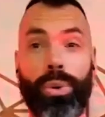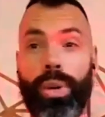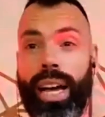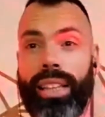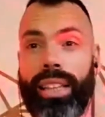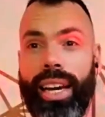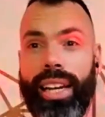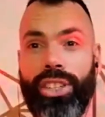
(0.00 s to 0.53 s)

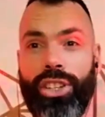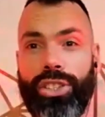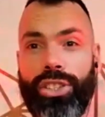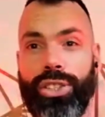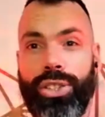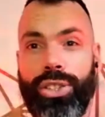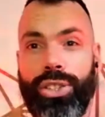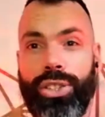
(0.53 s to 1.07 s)
that. I just
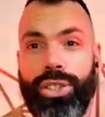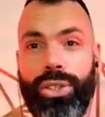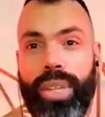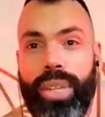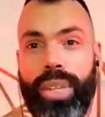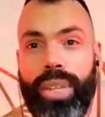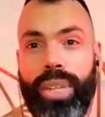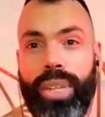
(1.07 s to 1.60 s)
knew
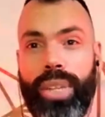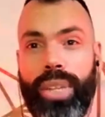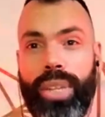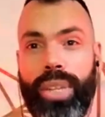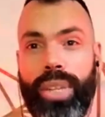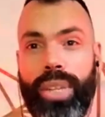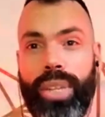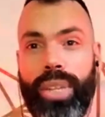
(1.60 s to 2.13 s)
that you
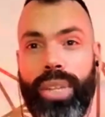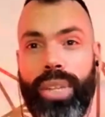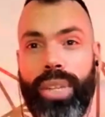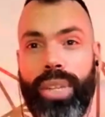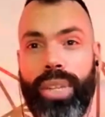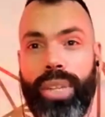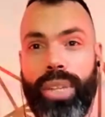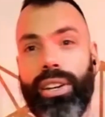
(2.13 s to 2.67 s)
were
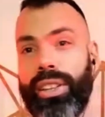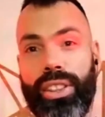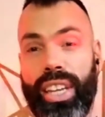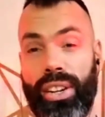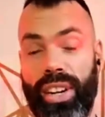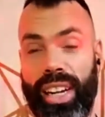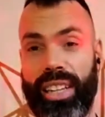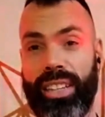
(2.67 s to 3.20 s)
in the
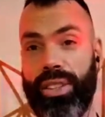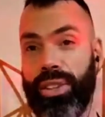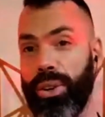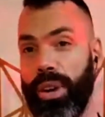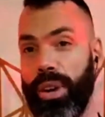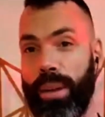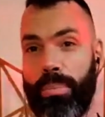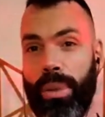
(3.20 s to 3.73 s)
Netherlands
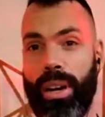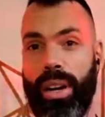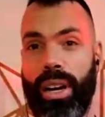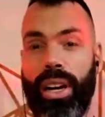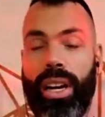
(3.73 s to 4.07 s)
in Europe.